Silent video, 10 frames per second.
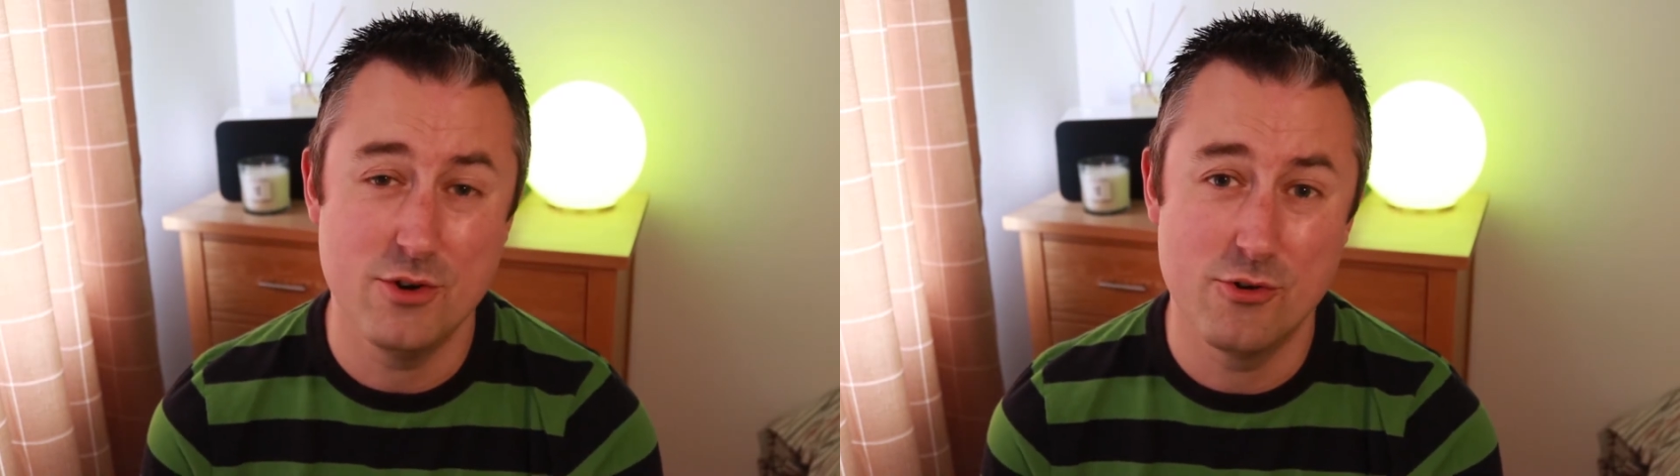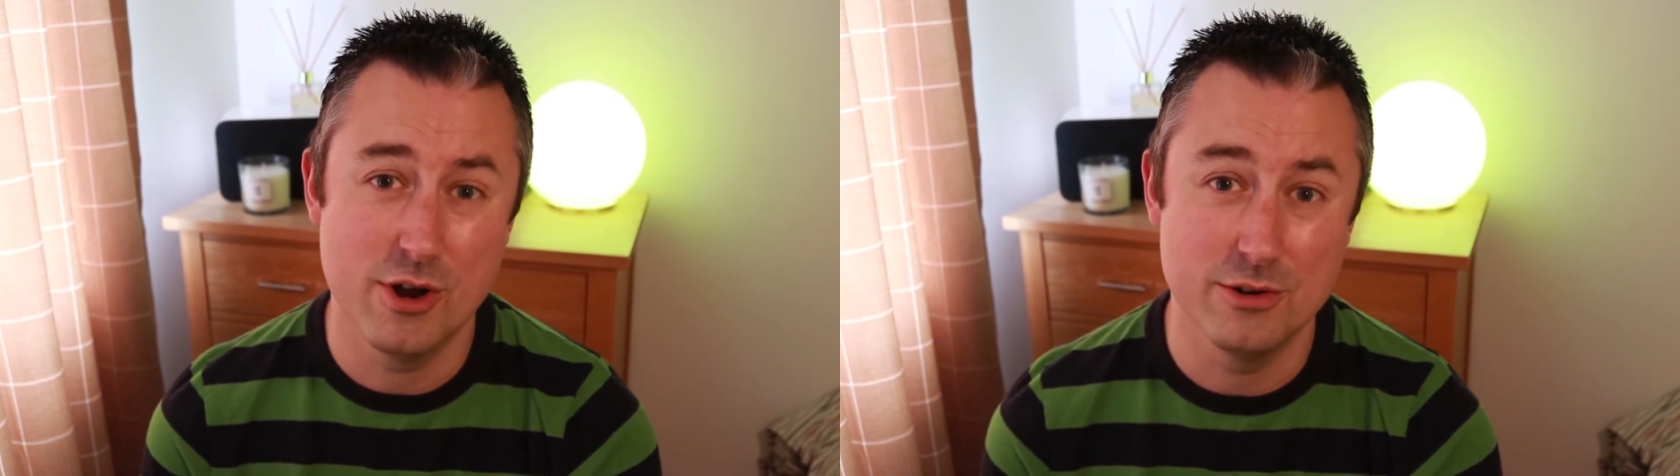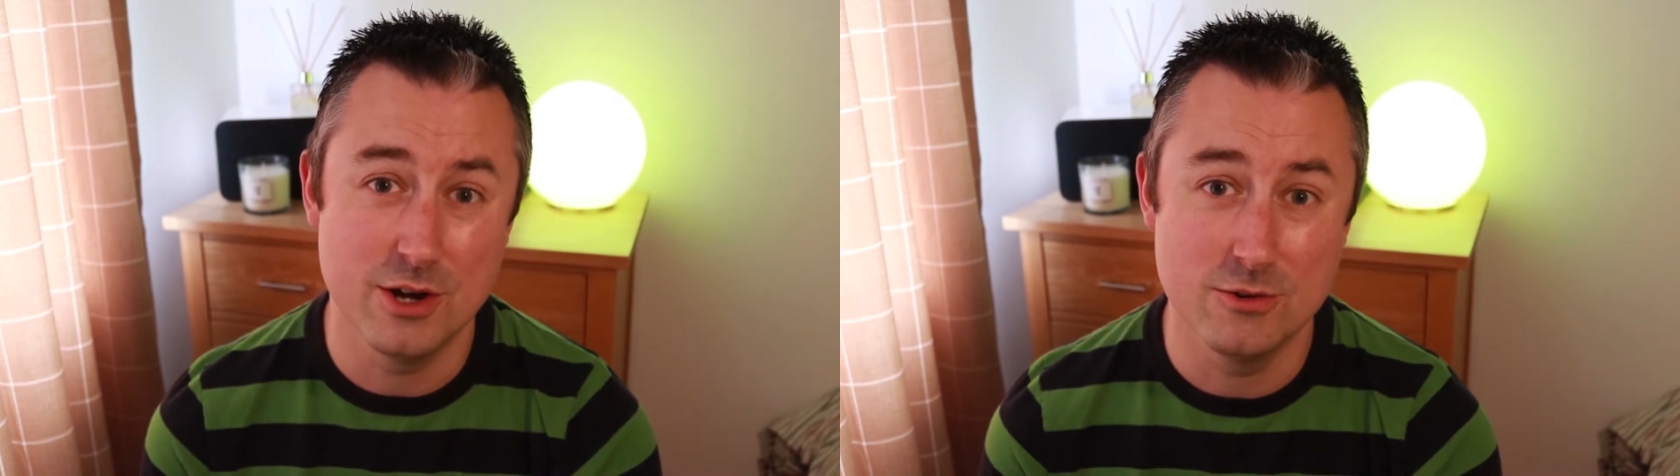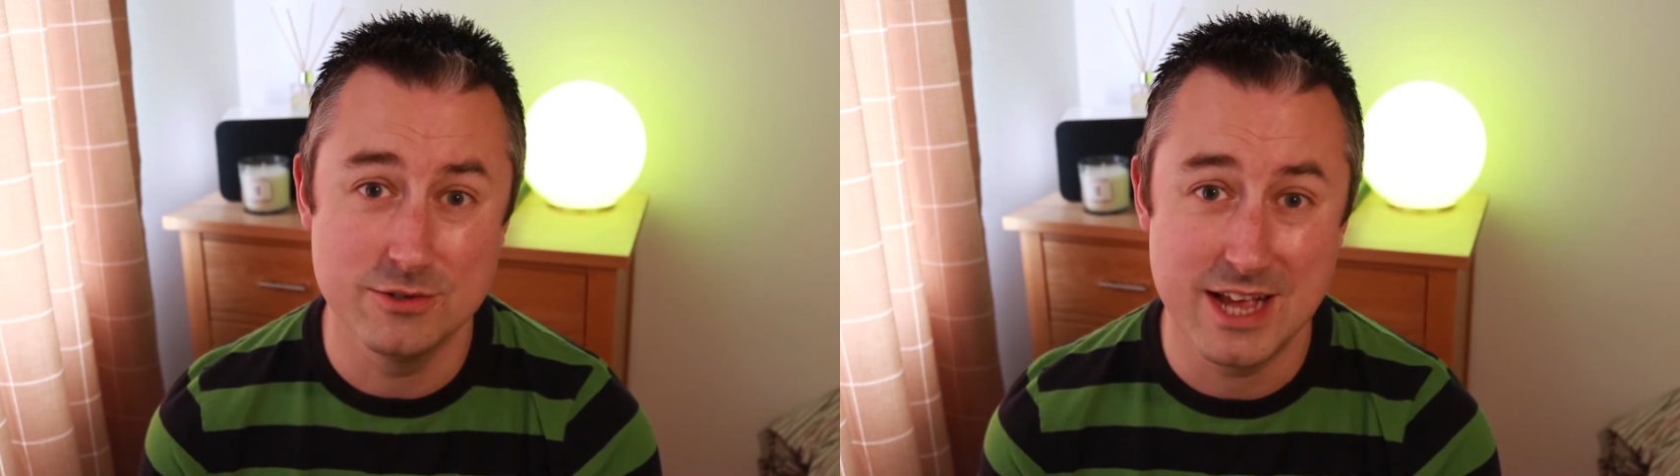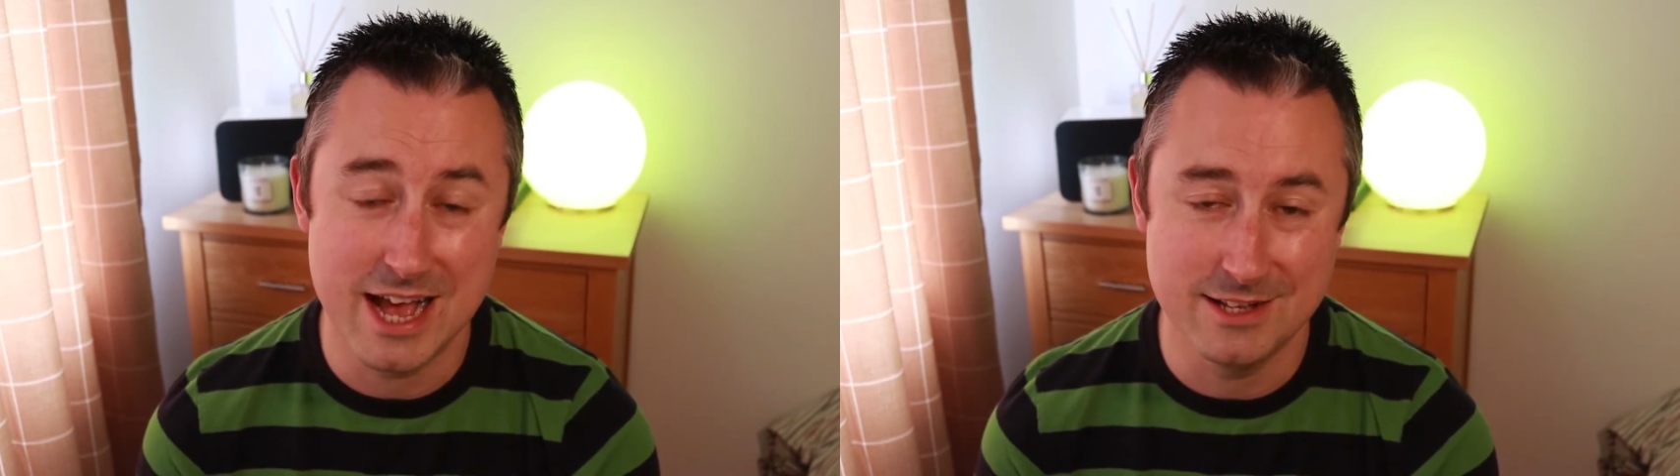your own
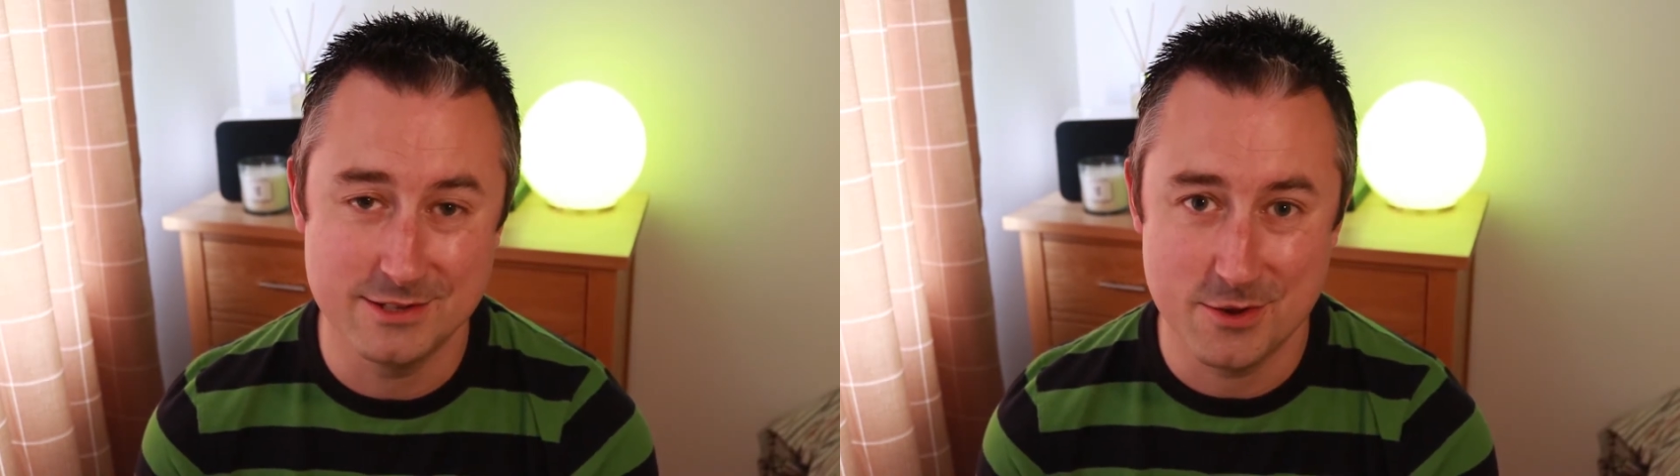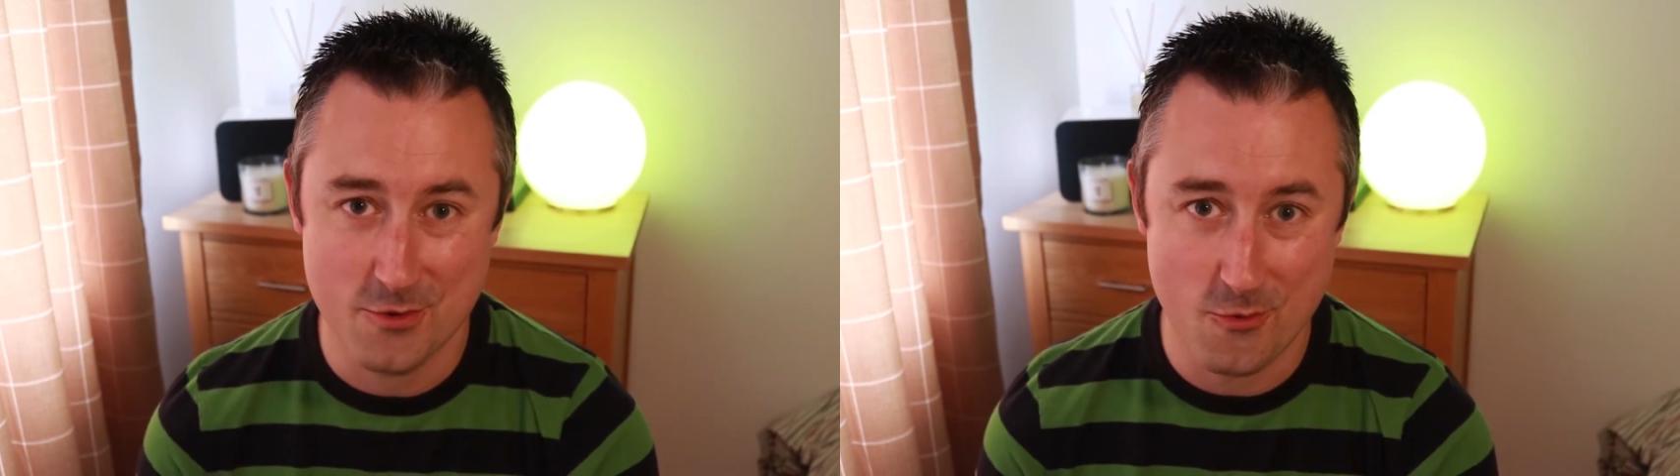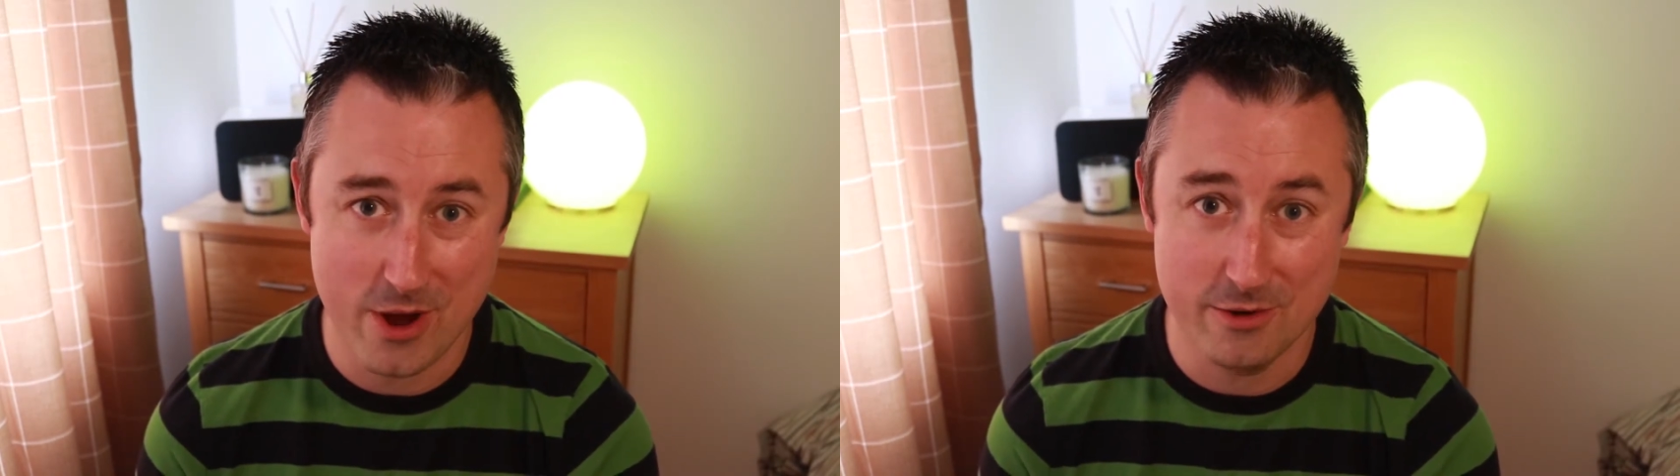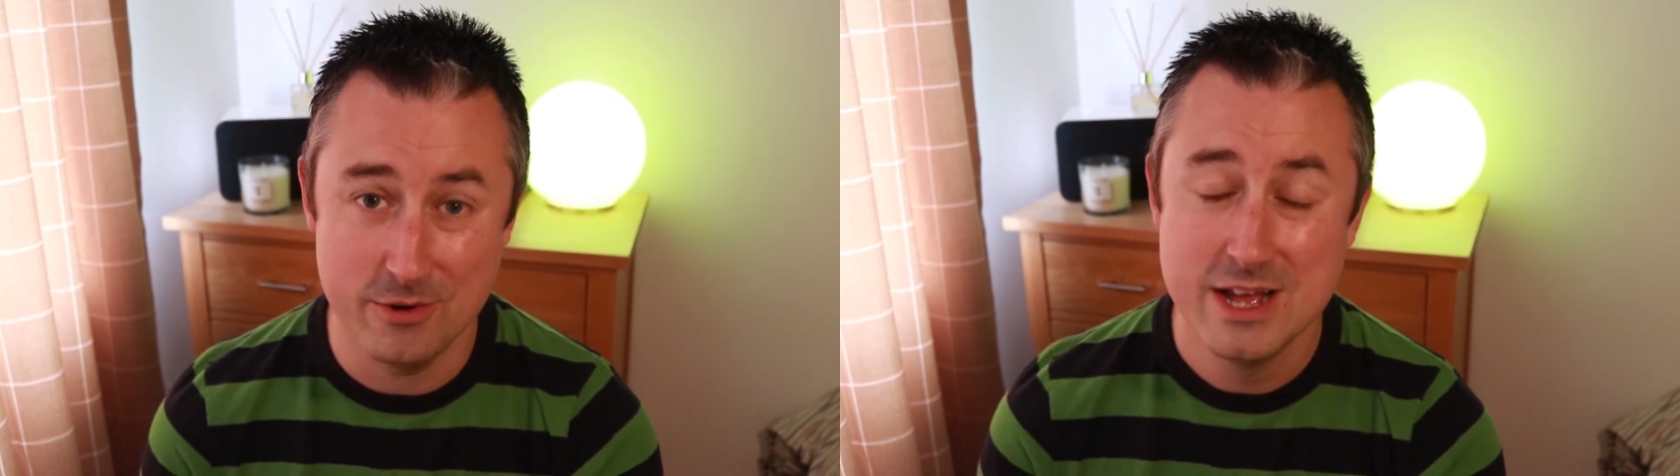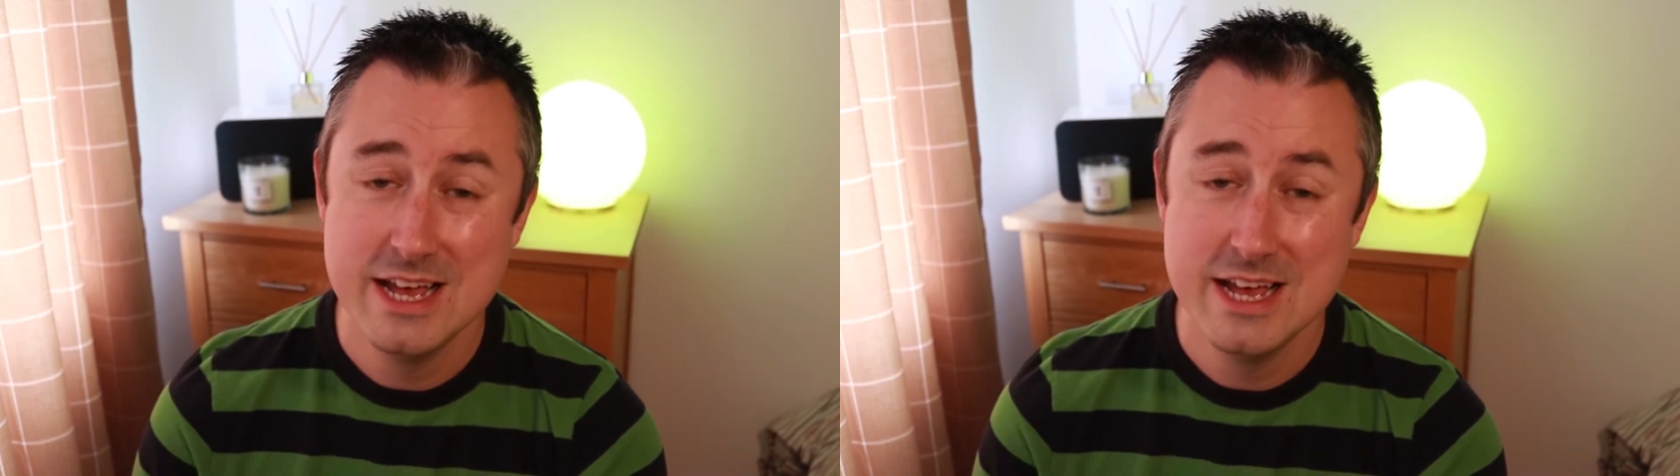goals as well.